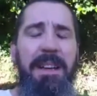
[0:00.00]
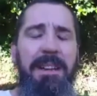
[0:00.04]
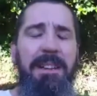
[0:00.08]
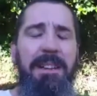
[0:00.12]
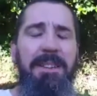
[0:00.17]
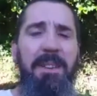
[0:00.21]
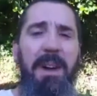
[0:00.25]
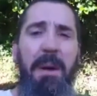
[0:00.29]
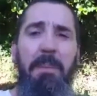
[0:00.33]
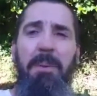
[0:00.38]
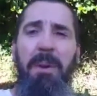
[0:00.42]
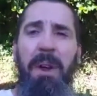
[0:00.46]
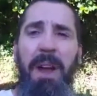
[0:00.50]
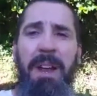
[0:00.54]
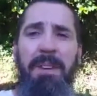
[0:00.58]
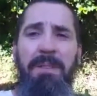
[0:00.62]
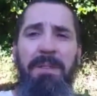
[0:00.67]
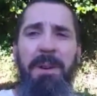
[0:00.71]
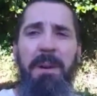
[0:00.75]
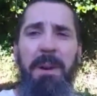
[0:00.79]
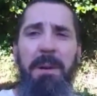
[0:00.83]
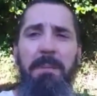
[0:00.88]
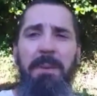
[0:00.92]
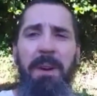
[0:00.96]
So I'm praying
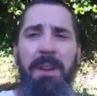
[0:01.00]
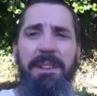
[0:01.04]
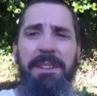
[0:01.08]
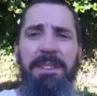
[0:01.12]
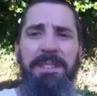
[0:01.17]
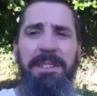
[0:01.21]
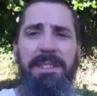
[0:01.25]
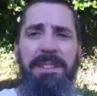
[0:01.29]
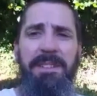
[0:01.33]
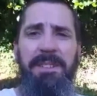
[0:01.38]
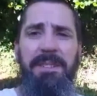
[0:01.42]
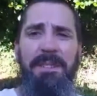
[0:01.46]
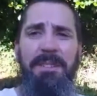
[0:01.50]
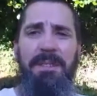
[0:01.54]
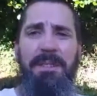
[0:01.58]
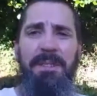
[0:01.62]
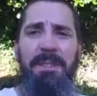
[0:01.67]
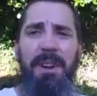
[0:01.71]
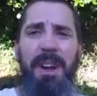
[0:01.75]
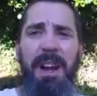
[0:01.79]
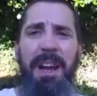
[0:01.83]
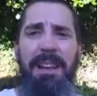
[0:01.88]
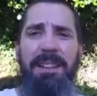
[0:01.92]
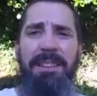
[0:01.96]
for my brothers and sisters in
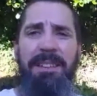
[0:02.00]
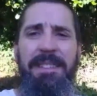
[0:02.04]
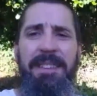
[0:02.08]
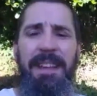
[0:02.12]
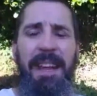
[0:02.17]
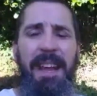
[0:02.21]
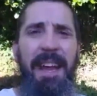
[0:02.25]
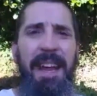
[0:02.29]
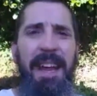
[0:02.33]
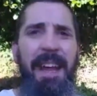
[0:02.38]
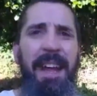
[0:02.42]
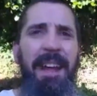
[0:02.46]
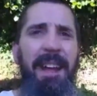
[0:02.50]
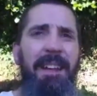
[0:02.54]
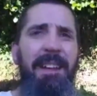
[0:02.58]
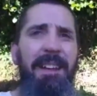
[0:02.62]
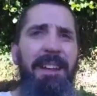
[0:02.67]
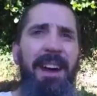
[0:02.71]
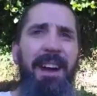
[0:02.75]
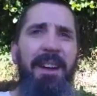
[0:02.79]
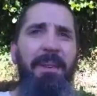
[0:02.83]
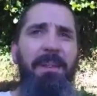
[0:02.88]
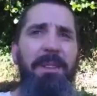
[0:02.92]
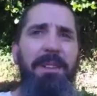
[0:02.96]
Christ, and
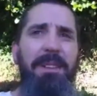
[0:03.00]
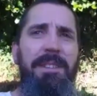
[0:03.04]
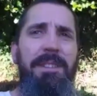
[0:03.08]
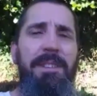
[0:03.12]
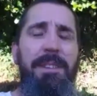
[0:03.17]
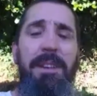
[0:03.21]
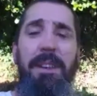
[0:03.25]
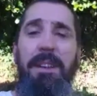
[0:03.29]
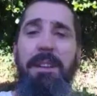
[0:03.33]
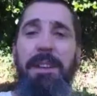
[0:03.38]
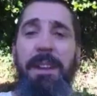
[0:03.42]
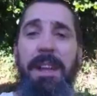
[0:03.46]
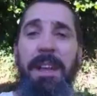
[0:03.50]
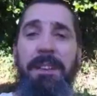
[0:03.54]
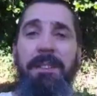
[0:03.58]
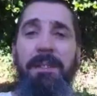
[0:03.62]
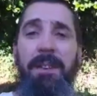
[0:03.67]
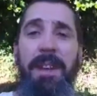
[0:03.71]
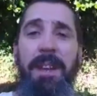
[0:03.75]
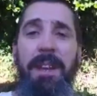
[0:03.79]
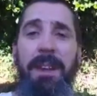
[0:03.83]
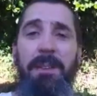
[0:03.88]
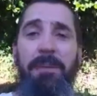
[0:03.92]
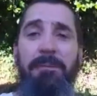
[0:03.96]
I will see you in the next
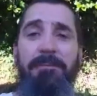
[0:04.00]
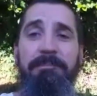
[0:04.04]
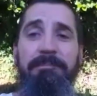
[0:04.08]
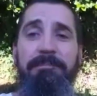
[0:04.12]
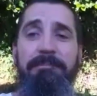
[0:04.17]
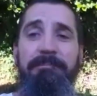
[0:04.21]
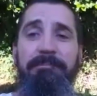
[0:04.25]
video.